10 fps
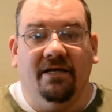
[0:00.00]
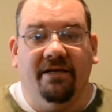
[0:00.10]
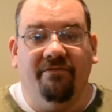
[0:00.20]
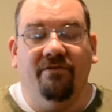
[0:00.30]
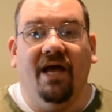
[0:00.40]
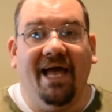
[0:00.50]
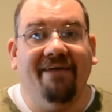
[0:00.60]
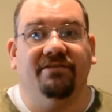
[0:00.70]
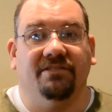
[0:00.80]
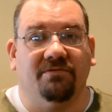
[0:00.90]
If you
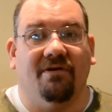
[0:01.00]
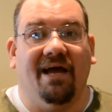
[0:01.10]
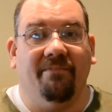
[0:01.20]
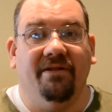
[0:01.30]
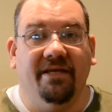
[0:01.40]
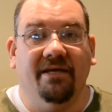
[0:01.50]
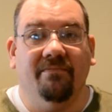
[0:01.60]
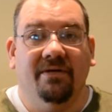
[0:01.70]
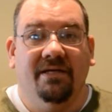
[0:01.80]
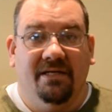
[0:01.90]
haven't subscribed to them,
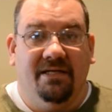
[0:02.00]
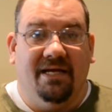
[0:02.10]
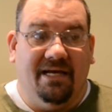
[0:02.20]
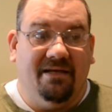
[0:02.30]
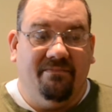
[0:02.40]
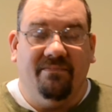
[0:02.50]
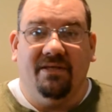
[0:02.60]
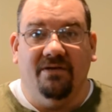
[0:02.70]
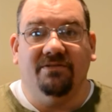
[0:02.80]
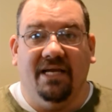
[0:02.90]

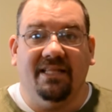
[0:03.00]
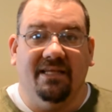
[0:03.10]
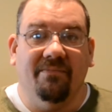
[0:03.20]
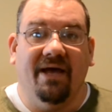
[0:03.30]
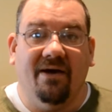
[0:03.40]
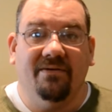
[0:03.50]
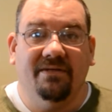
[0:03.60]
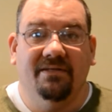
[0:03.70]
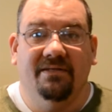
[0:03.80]
go check them out.